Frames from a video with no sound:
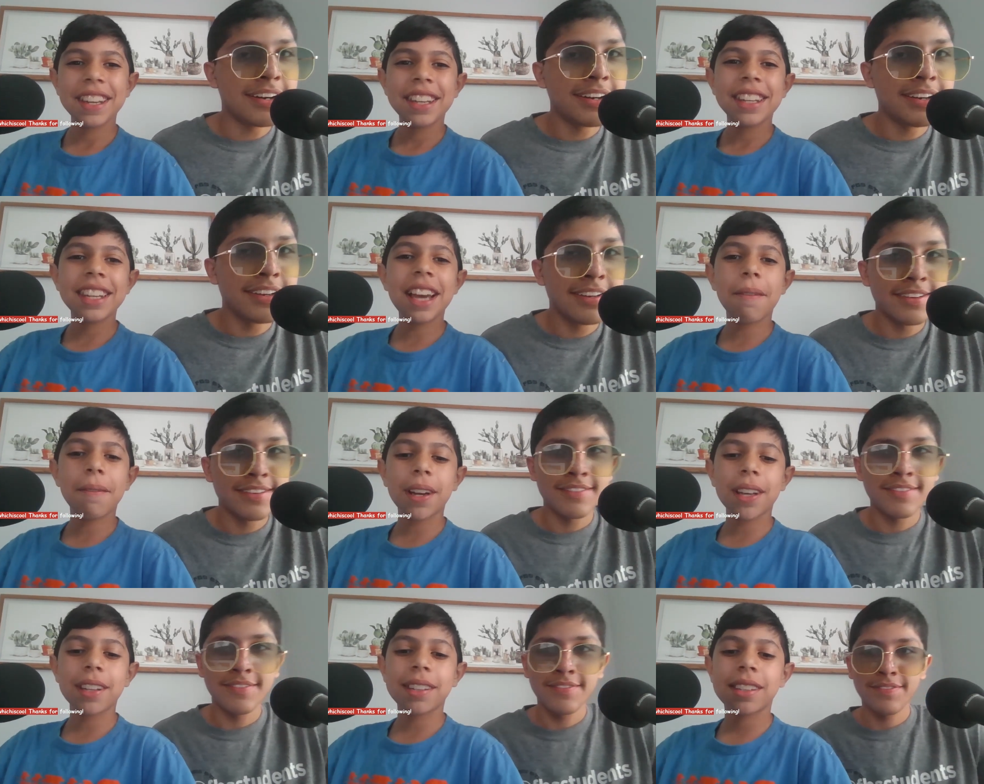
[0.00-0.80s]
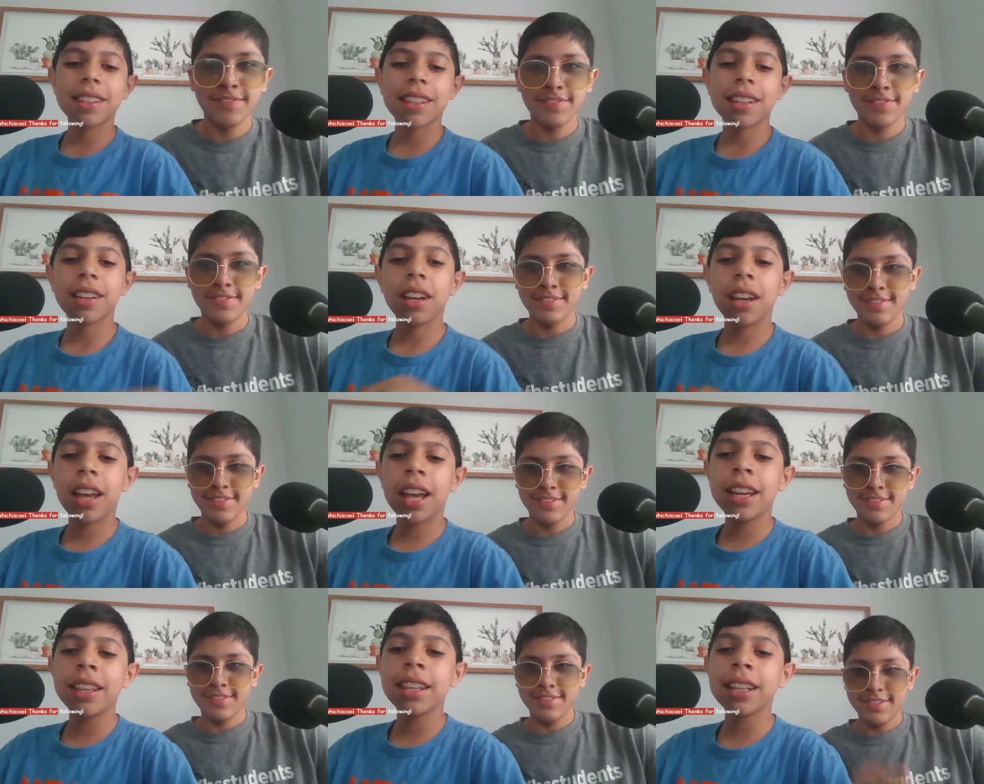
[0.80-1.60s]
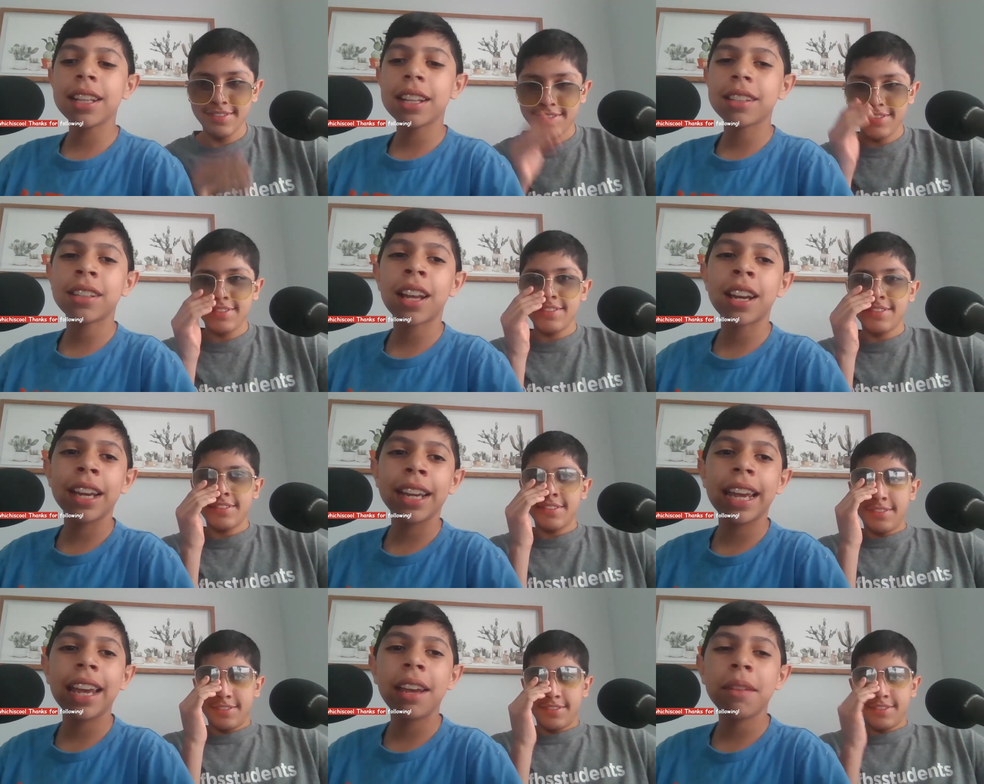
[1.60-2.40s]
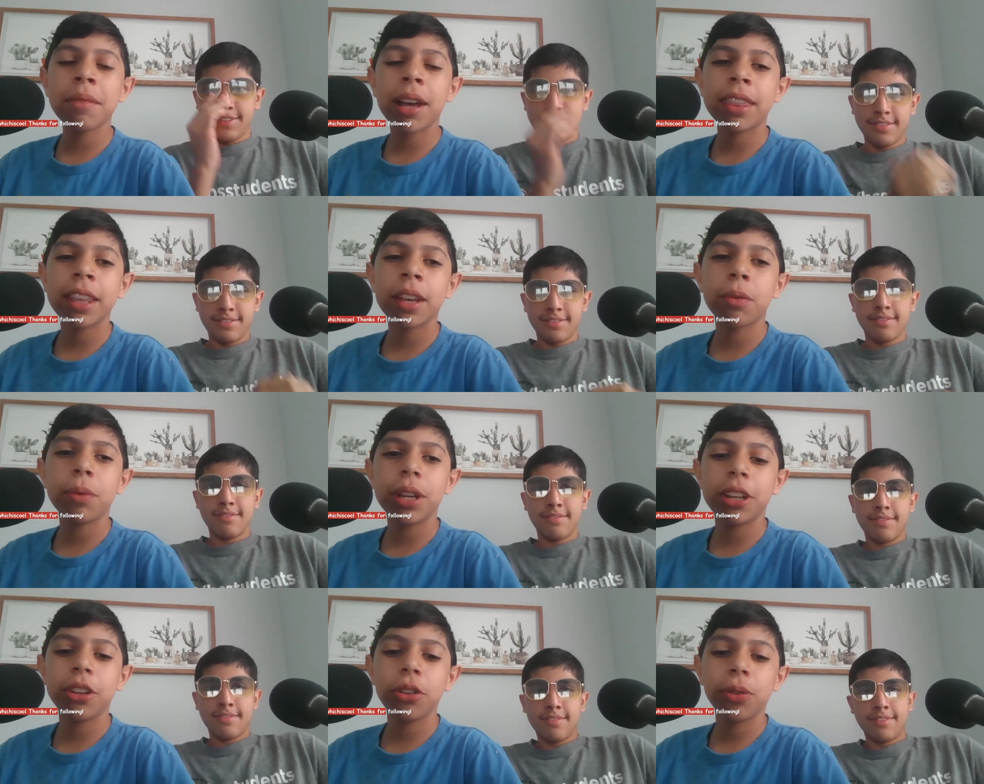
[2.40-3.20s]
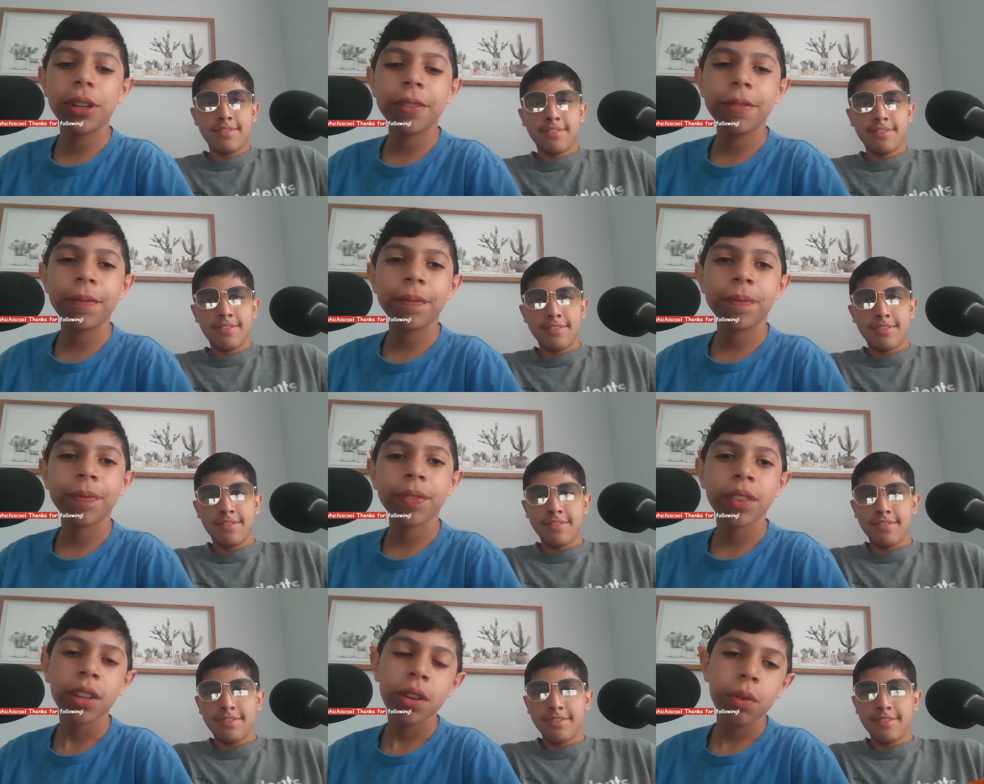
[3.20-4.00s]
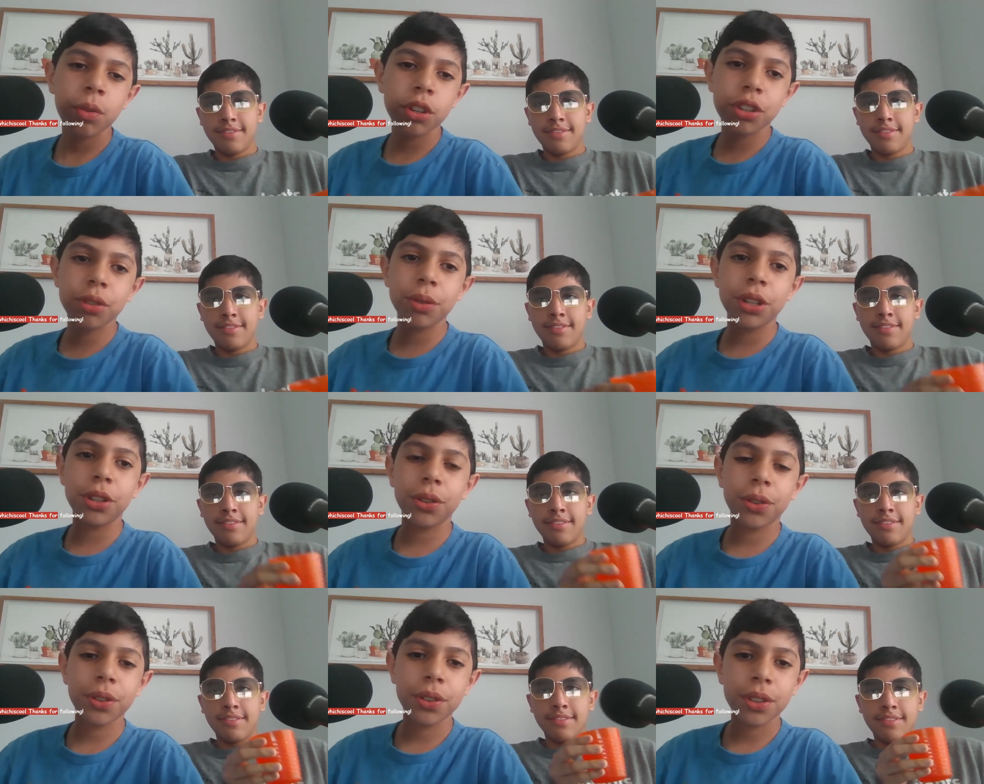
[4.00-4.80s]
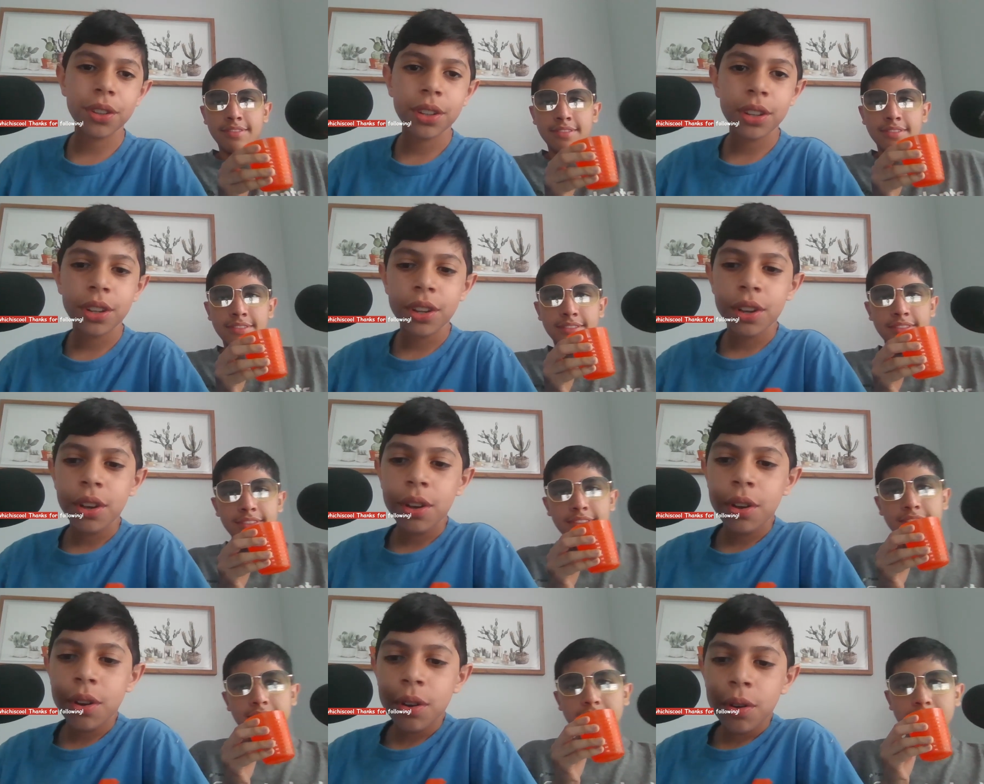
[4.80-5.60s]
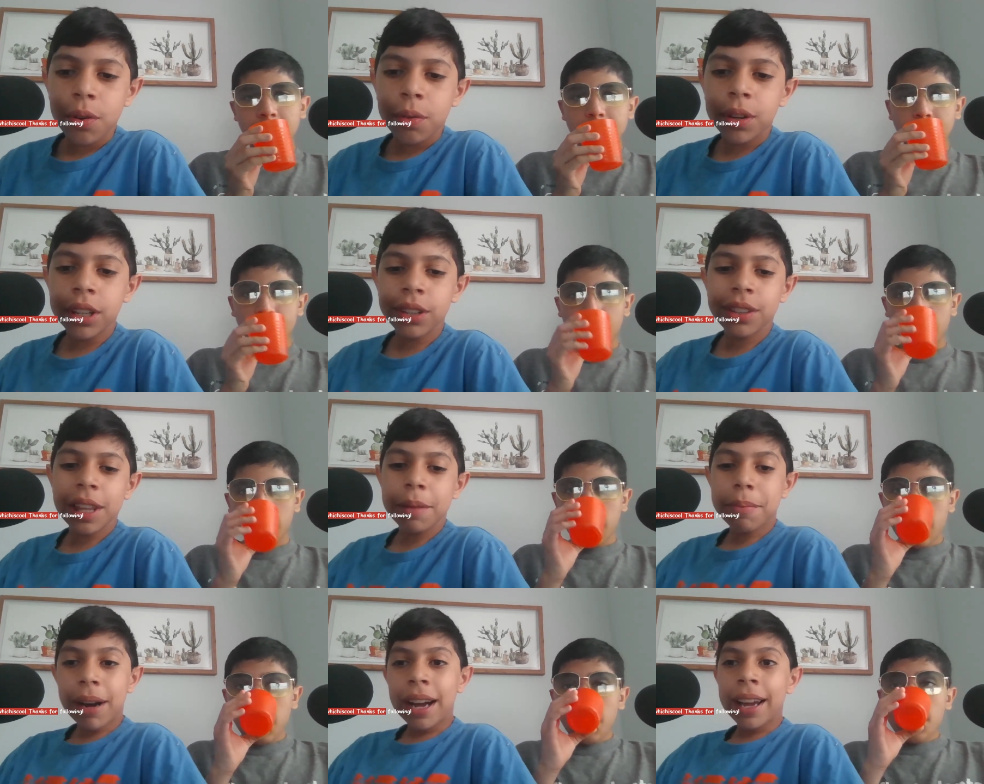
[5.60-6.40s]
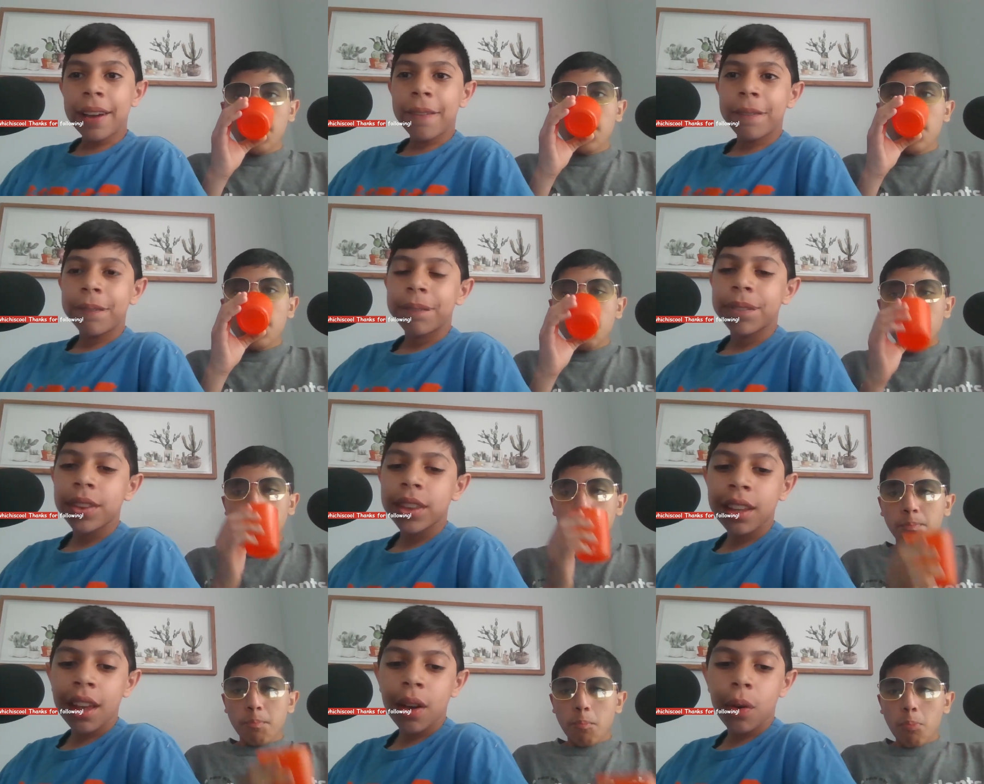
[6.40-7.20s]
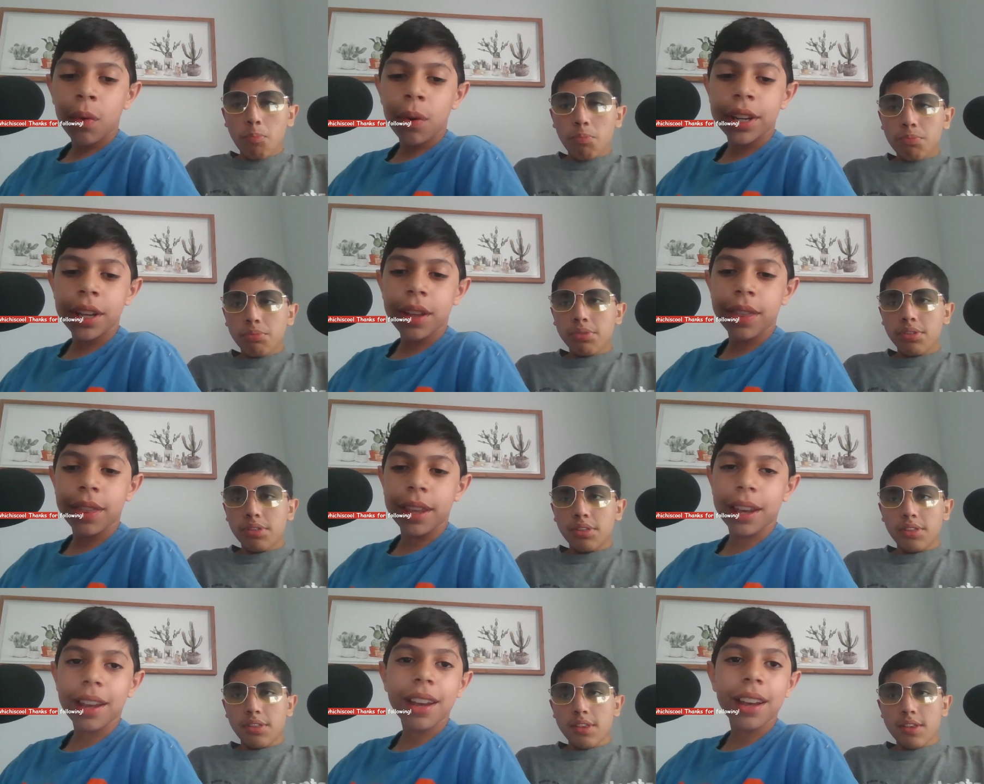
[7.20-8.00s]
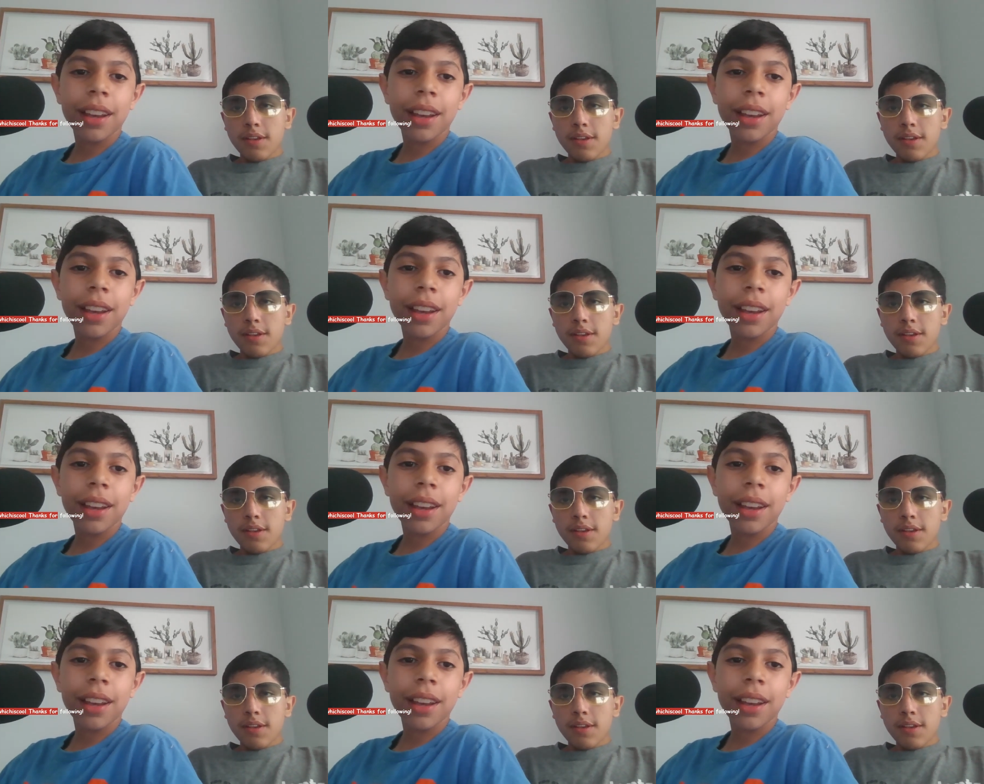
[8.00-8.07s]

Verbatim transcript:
Speaker 1: yeah, because anything that's not a game, I think we could do it. What should we do? What do you think, Pi? What do you think,